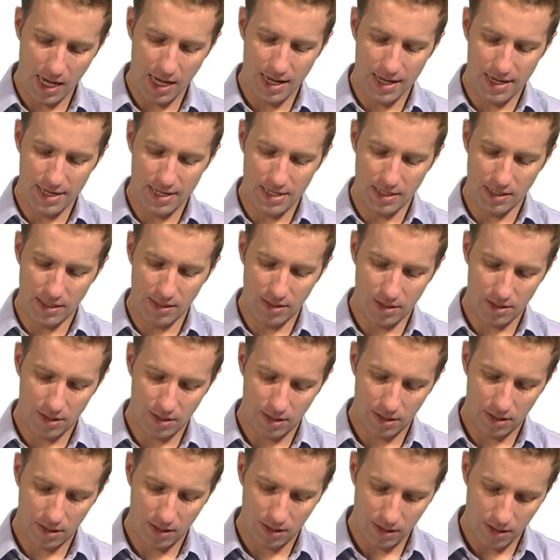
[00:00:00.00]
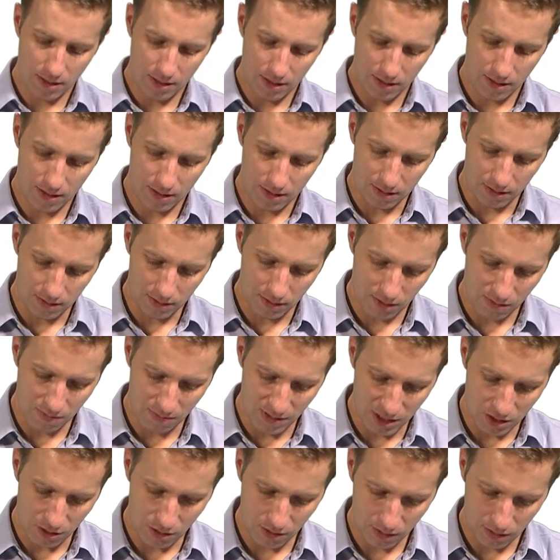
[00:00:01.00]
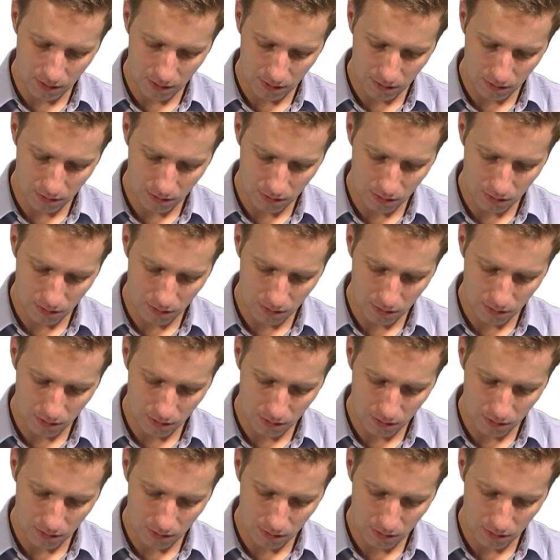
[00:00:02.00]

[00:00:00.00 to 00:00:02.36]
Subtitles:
and symmetric.